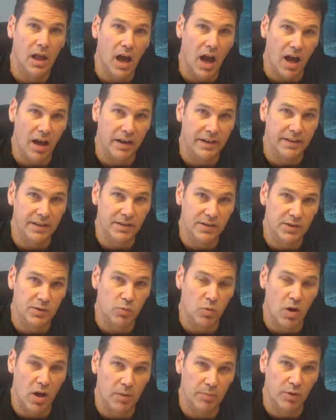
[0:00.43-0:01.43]
Hi, this is
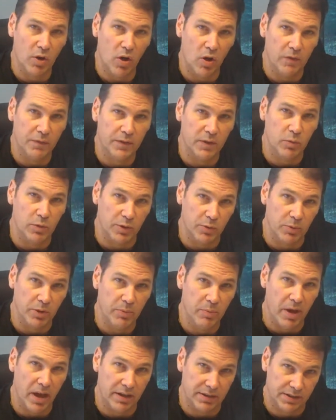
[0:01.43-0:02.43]
Rob Golfi with
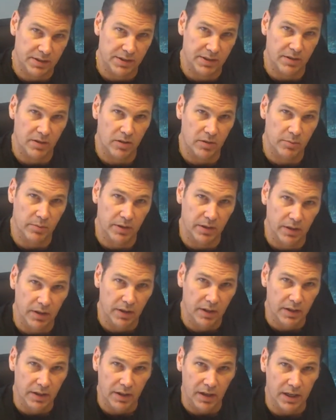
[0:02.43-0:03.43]
Remax Escarpment.
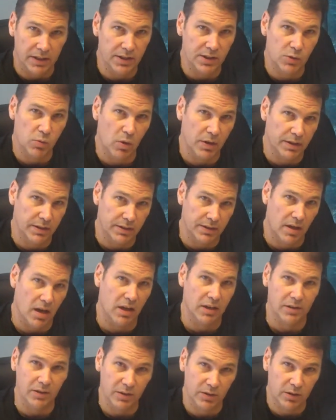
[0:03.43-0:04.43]
I just wanted to
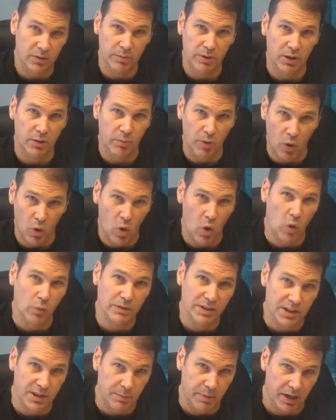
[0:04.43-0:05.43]
talk a little bit about
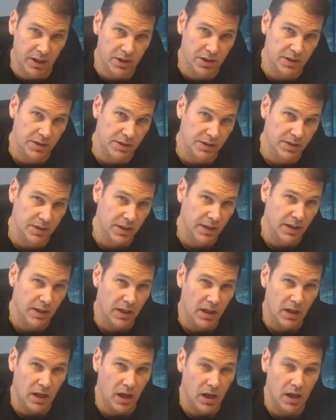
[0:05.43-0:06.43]
home
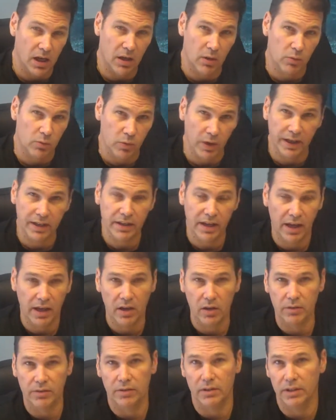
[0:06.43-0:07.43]
inspections. Right
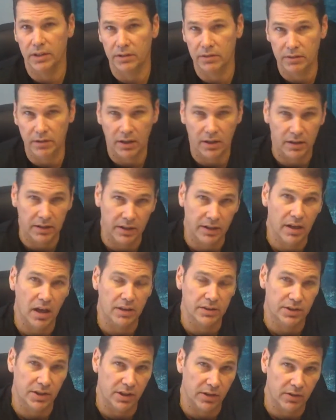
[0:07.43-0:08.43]
now in
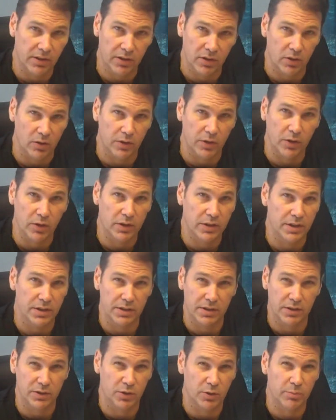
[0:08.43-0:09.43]
Ontario, there
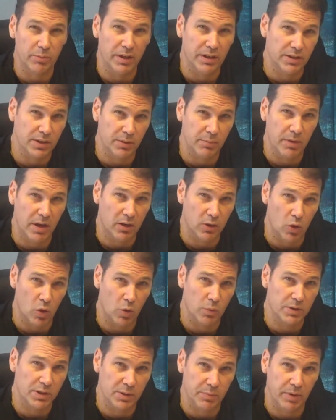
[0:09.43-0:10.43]
is a tremendous amount of
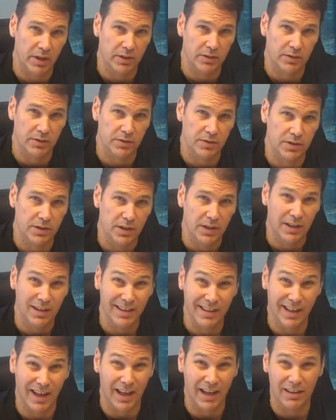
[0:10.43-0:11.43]
home inspectors
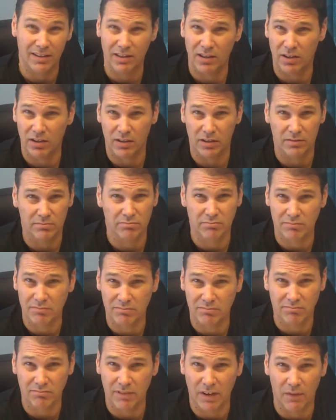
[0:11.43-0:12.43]
that are
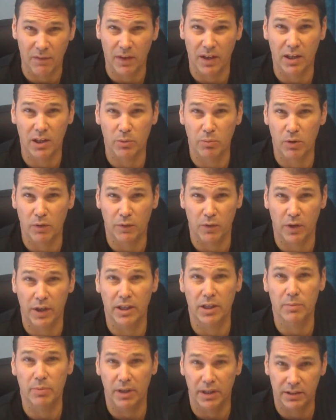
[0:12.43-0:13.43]
available for
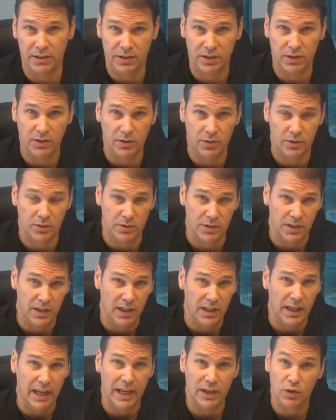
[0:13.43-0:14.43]
anybody to
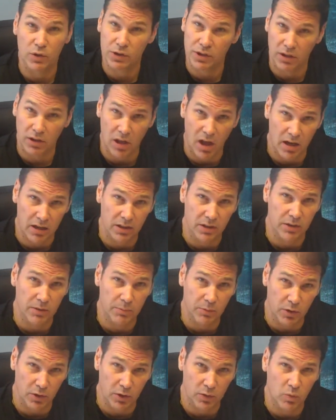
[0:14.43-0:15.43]
use. And there's a lot
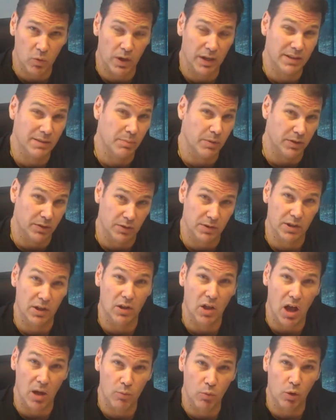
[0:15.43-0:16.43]
of good ones, but there's a
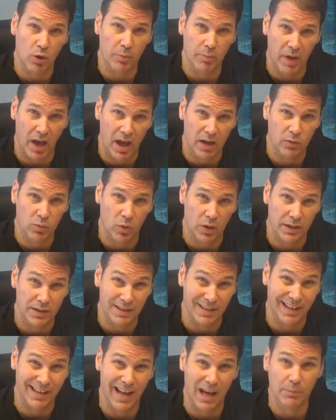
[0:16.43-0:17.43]
lot more bad
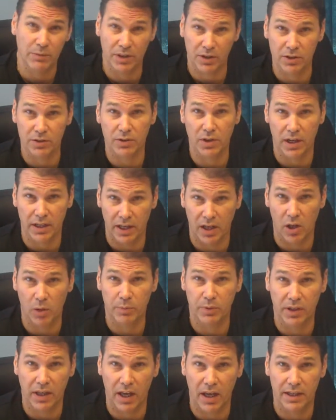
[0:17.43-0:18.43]
ones. And I'm here trying to
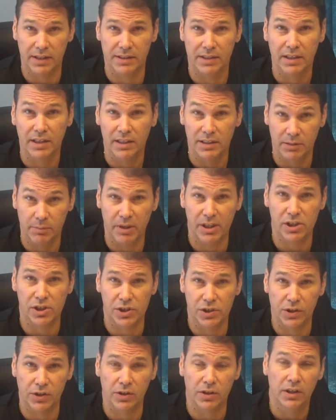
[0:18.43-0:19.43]
help you guys to make
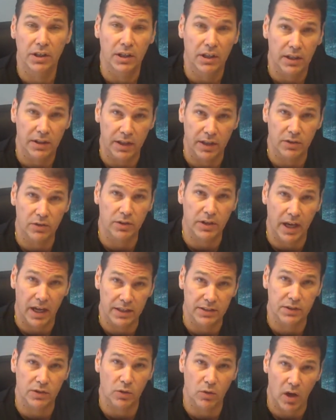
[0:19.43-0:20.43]
sure that you
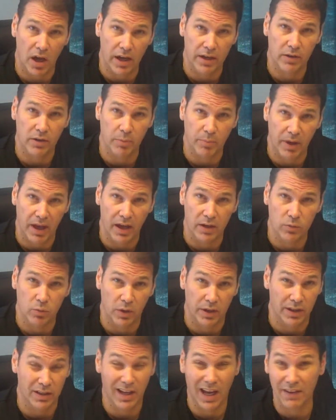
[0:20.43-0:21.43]
guys don't hire a bad
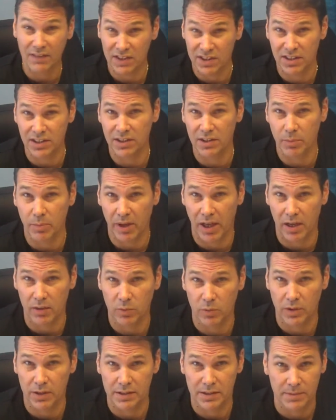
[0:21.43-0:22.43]
one. And I've seen the
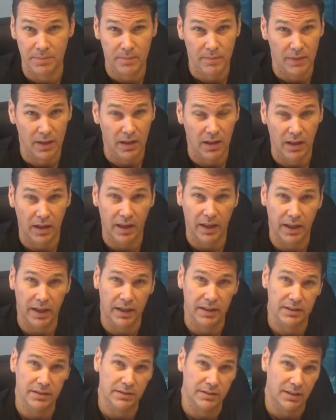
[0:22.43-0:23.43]
bad ones,
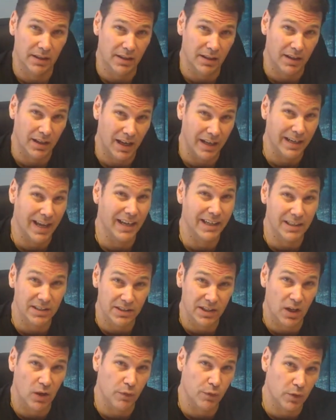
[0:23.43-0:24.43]
and I can
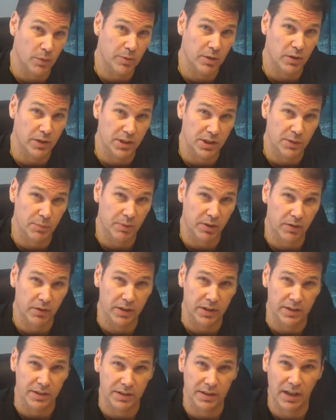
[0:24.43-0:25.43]
tell from their
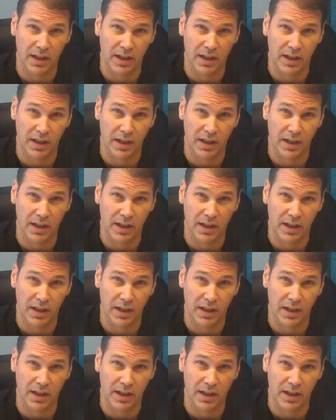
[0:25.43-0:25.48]
experience.